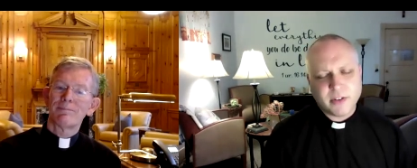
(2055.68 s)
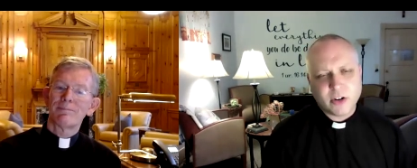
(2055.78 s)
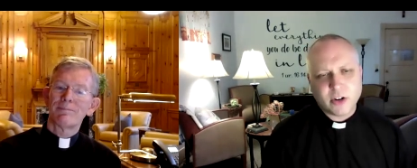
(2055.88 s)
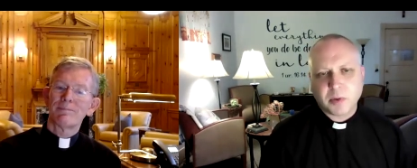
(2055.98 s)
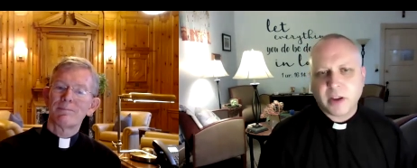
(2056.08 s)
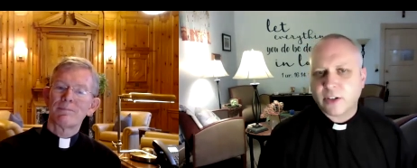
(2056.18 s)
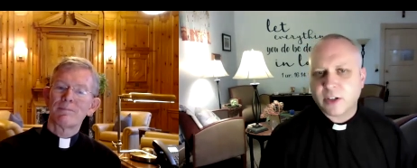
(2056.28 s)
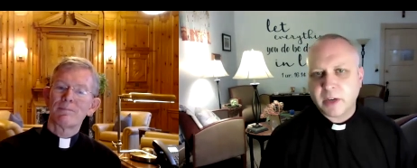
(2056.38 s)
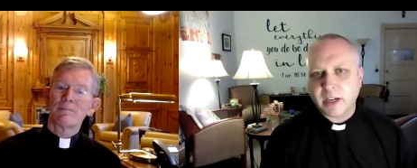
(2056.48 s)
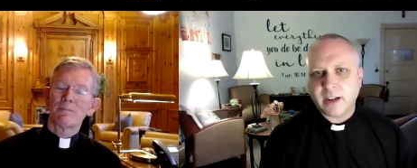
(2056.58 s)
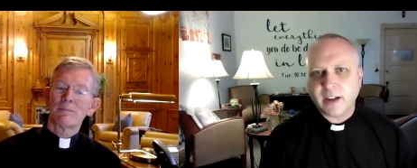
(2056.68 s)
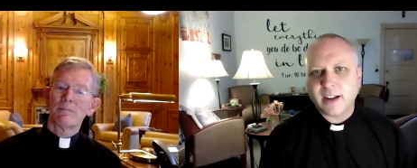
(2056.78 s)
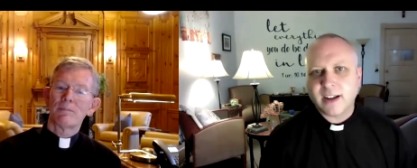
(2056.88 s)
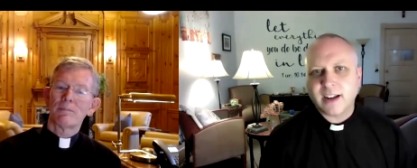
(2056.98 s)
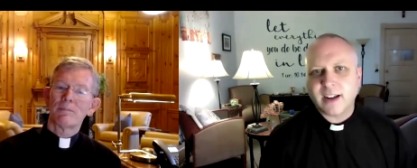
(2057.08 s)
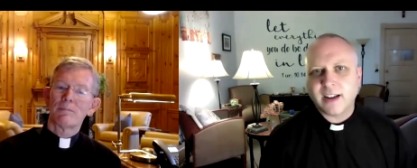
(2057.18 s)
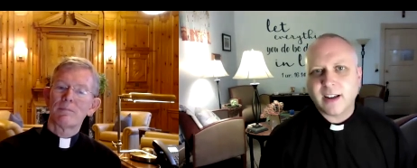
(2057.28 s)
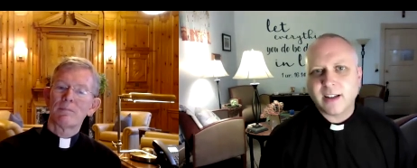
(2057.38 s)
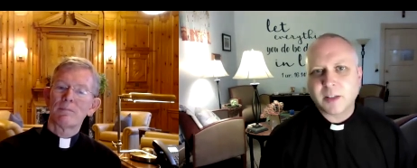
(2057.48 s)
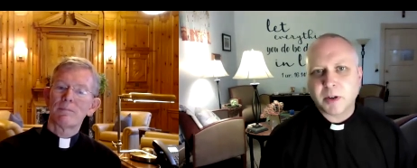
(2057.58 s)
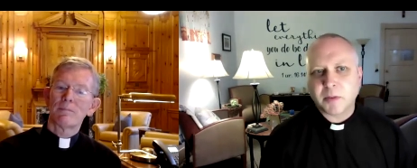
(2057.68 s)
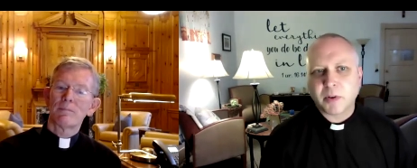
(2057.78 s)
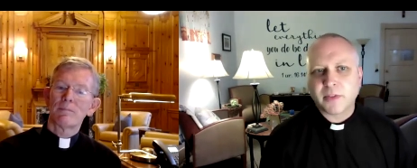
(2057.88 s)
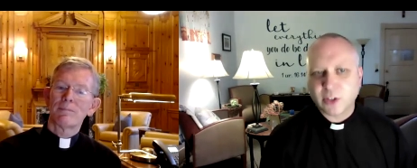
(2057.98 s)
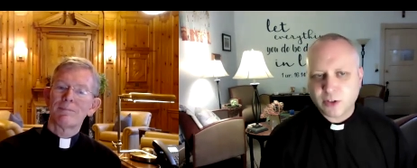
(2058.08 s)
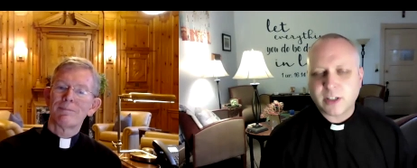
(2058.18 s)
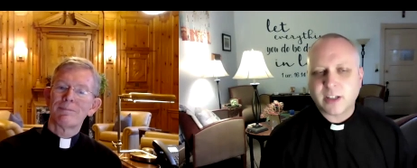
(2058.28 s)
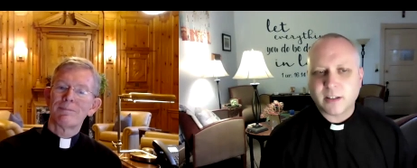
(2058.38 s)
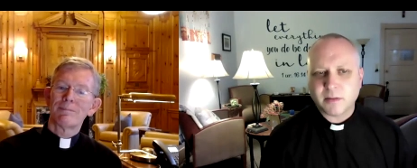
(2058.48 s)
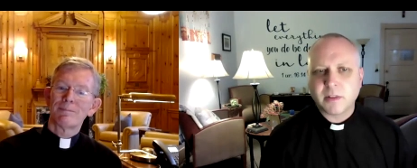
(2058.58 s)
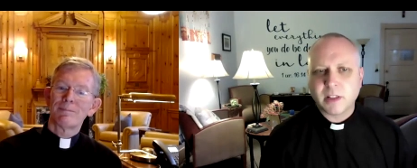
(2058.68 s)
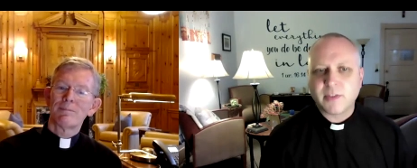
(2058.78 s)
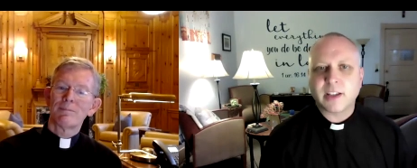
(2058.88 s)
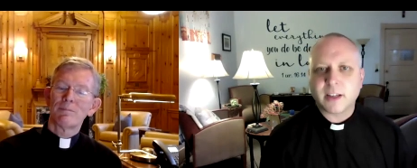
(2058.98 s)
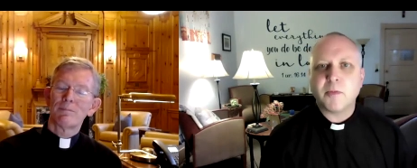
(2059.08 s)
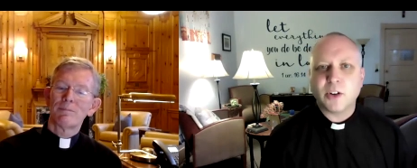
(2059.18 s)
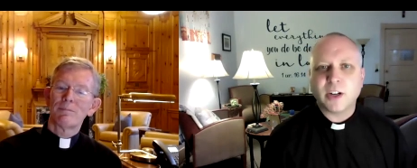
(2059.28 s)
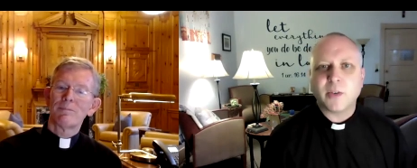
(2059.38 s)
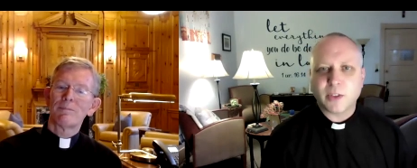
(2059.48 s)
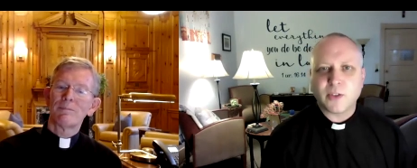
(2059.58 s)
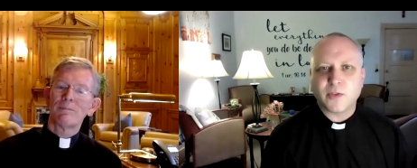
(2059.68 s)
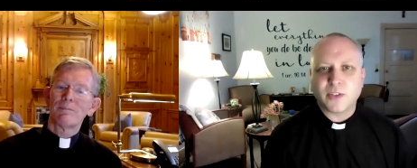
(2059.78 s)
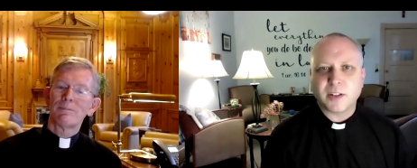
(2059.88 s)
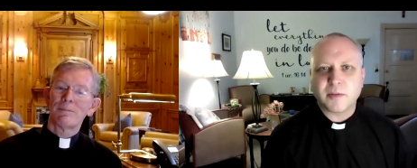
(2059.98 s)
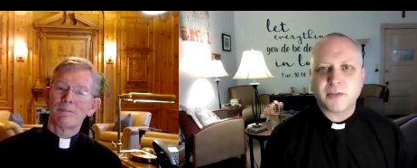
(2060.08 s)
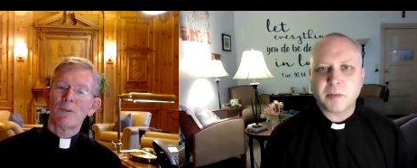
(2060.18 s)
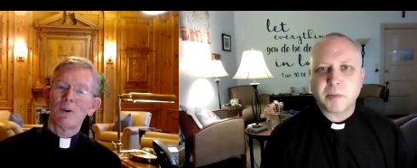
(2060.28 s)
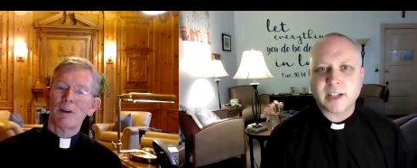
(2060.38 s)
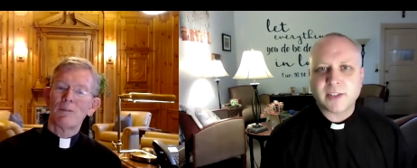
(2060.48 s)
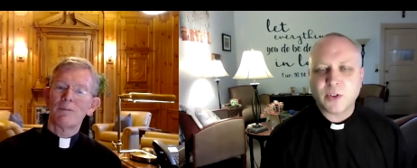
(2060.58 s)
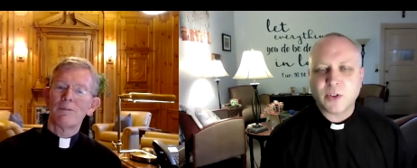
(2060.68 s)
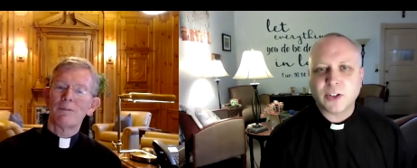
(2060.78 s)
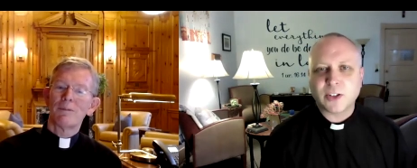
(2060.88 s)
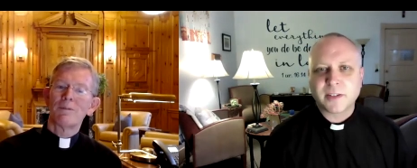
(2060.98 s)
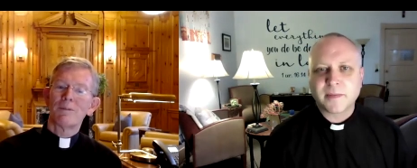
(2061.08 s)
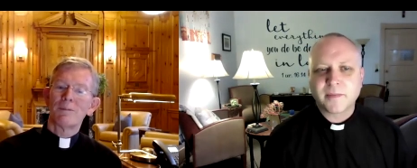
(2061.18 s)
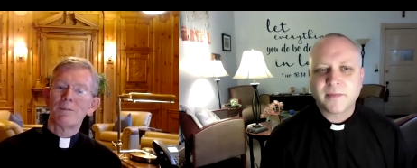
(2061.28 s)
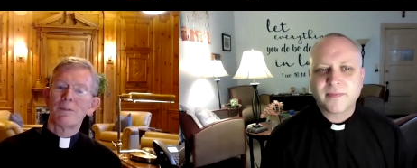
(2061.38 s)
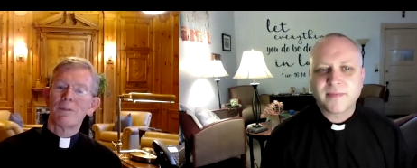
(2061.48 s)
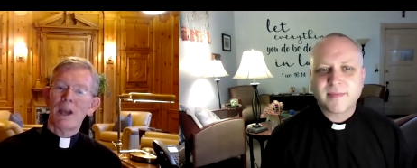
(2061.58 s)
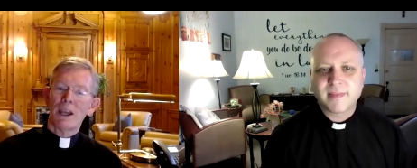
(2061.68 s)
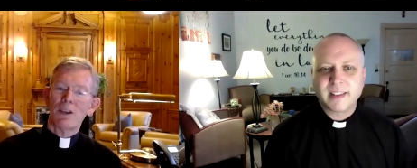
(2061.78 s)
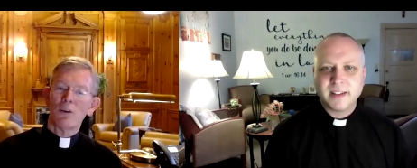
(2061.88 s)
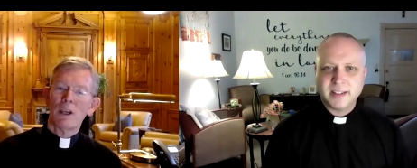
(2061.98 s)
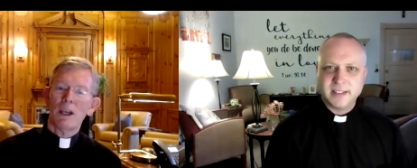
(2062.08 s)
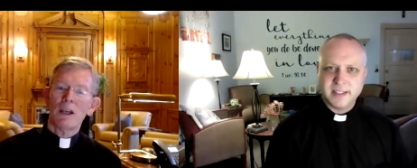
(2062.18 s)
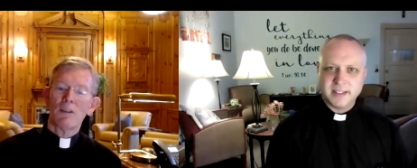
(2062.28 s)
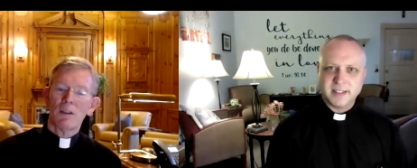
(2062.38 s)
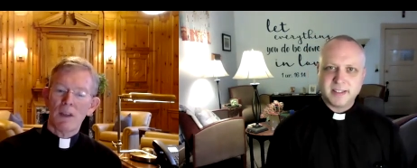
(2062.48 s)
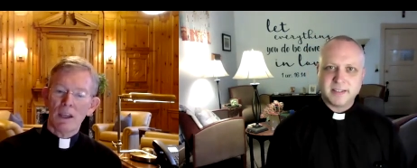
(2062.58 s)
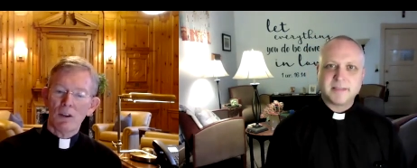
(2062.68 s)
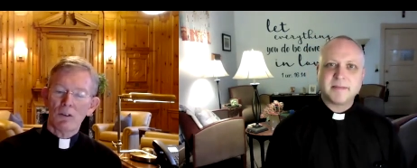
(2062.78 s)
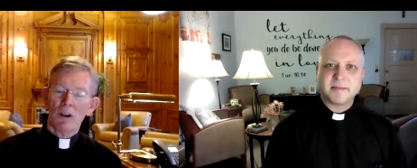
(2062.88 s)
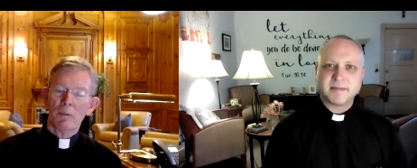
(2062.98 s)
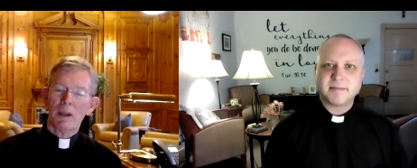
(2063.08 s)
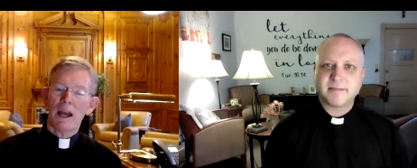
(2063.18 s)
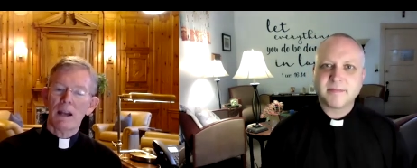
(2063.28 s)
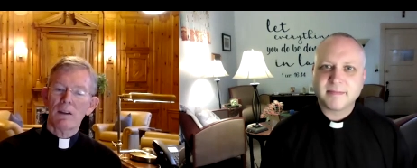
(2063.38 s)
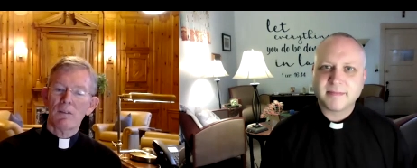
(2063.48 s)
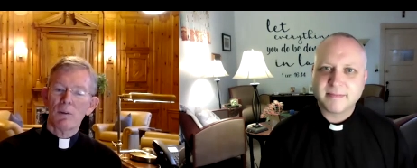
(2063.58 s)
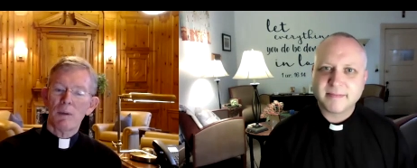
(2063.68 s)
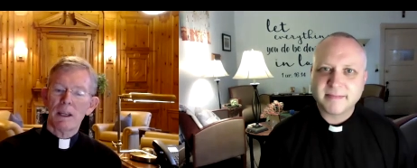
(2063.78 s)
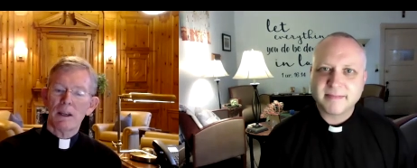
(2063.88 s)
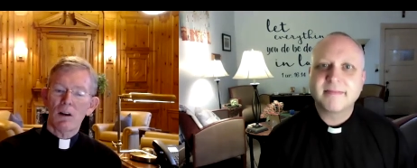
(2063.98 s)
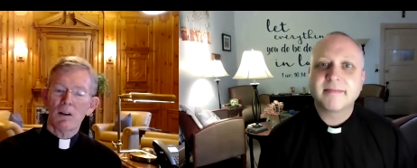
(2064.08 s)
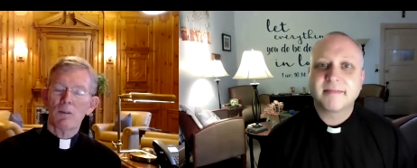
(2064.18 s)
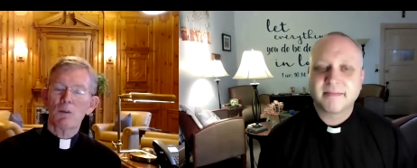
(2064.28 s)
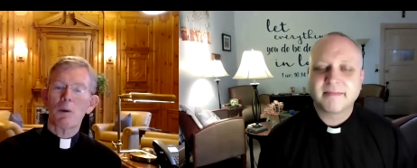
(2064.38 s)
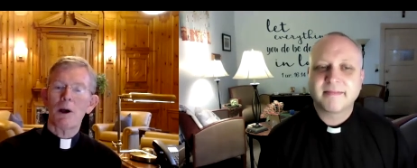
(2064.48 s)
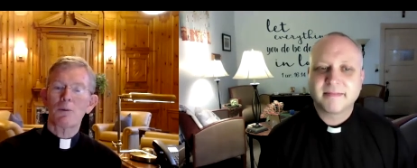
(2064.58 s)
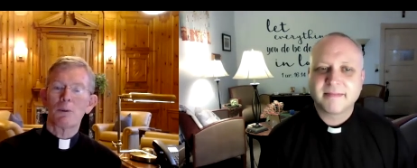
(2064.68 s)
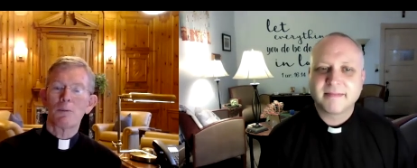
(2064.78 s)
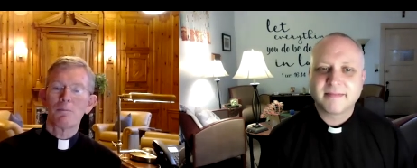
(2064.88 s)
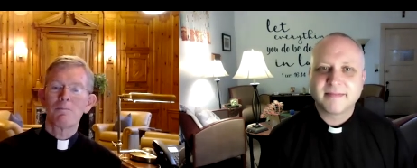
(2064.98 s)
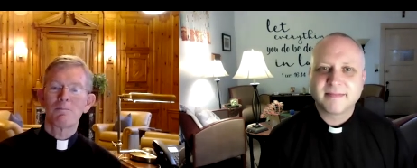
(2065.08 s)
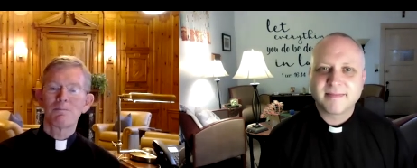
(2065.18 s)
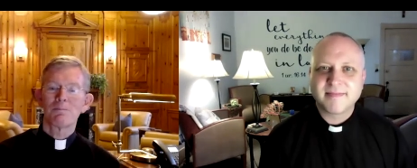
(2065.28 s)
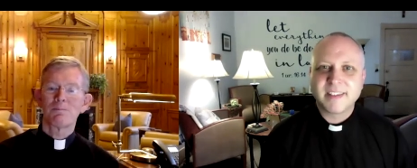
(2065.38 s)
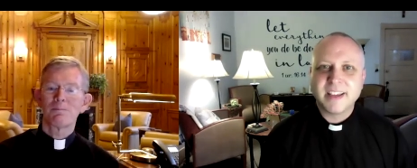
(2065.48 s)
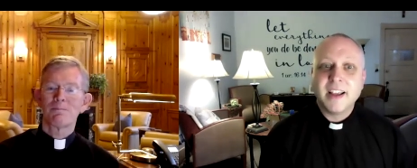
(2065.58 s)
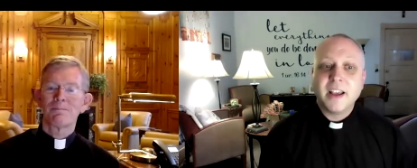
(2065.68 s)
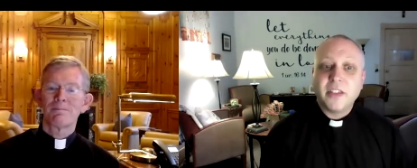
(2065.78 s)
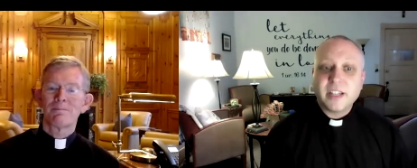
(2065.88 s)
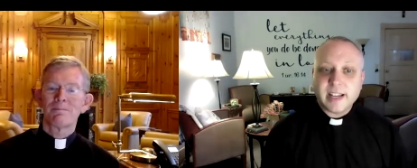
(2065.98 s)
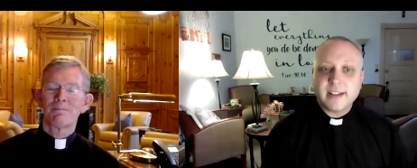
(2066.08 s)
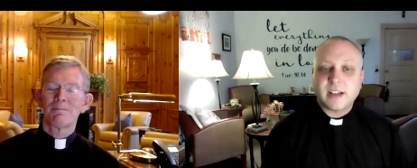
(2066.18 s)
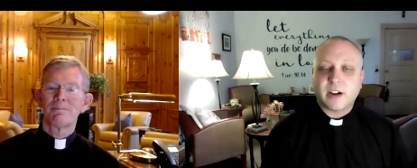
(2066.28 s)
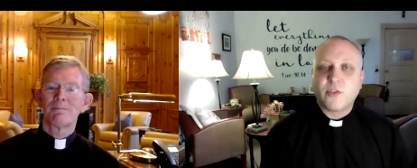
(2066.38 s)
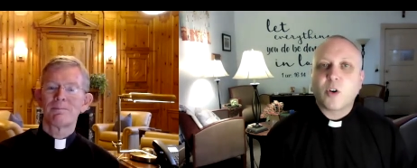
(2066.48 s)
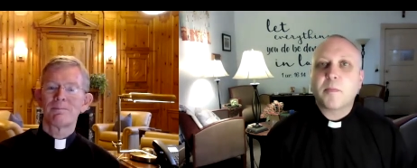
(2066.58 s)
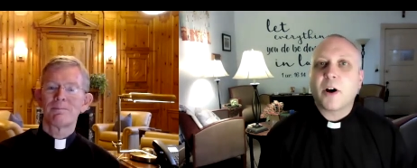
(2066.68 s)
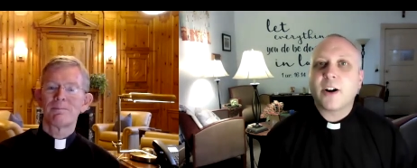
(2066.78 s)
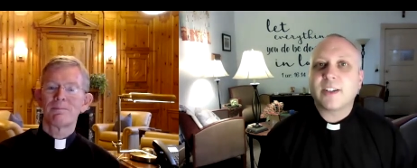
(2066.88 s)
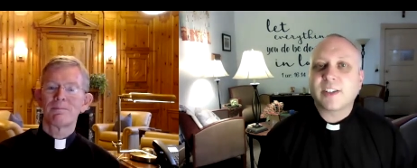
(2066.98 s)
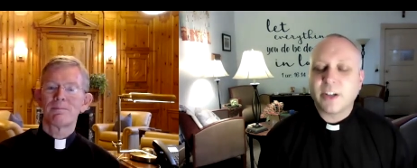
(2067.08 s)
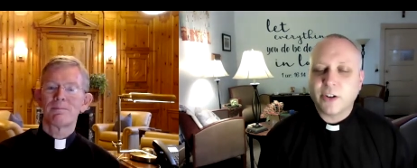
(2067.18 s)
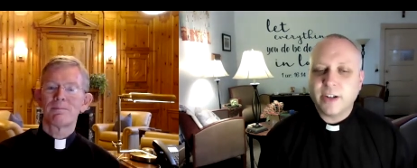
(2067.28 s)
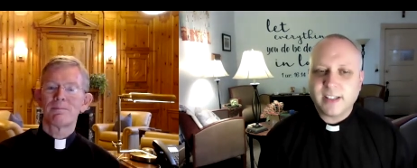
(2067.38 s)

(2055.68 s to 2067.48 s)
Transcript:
Speaker 1: good brother to me, and uh, it's been a privilege uh, living in community with you for the, for the past few years.
Speaker 2: Thank you, Keith, and thank you, Tom Cadigan, for making all of this possible.
Speaker 1: This ends our four-part series